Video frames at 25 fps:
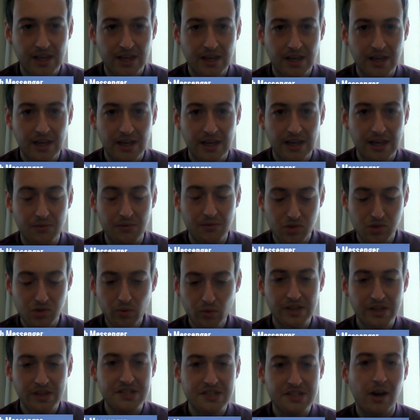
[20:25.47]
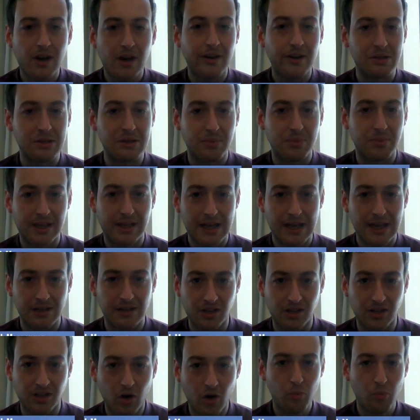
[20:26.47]
it was all this hype again,
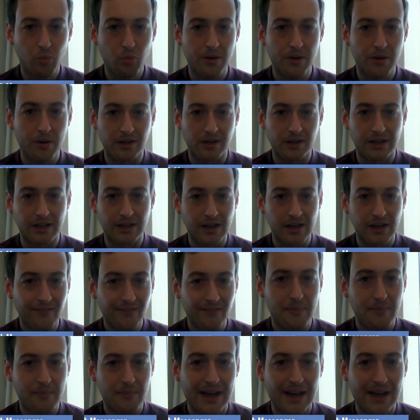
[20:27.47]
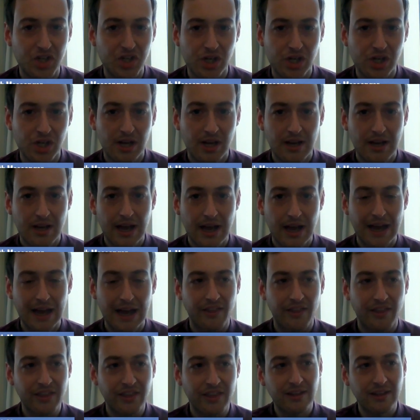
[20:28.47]
Goldberg in another match. And I
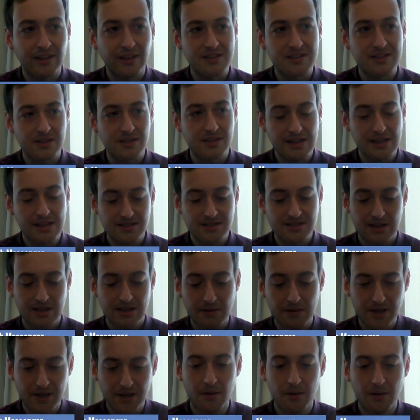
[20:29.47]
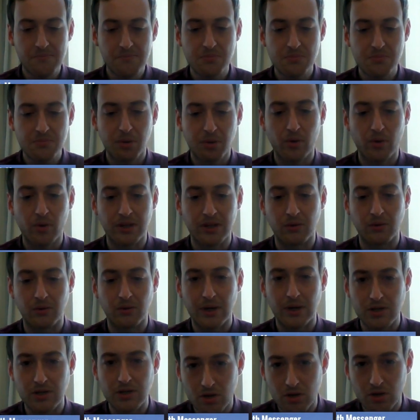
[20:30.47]
think there becomes a point where you
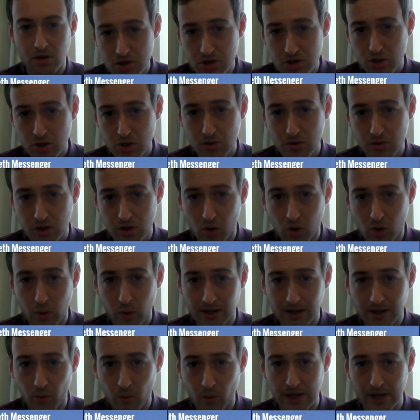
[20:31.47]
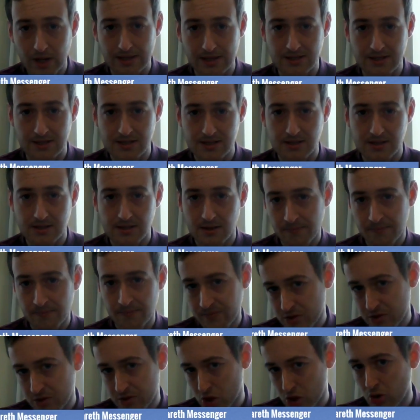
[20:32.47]
can do the quick wins
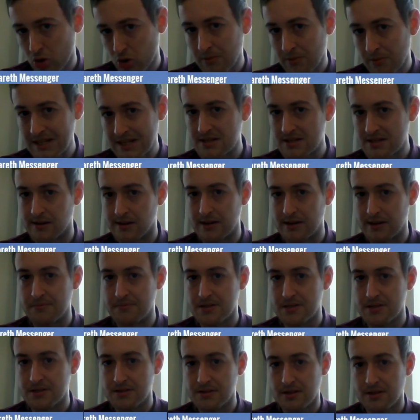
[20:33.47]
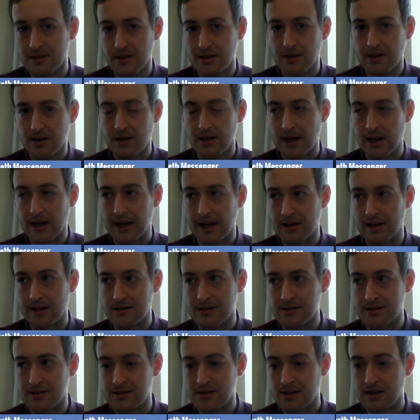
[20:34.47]
too many times. And
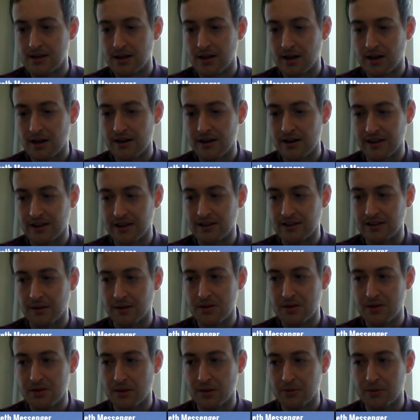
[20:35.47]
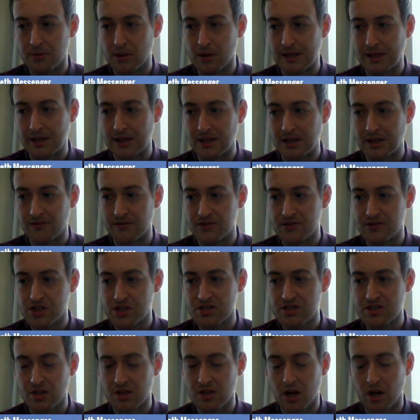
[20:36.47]
I think WWE have just
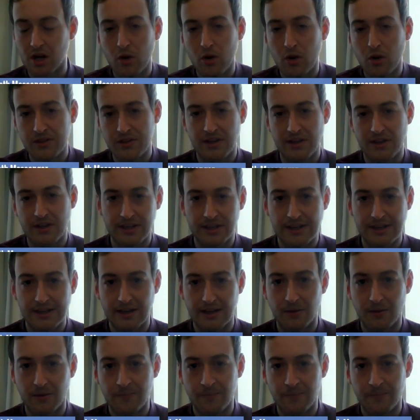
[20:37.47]
overdone it now.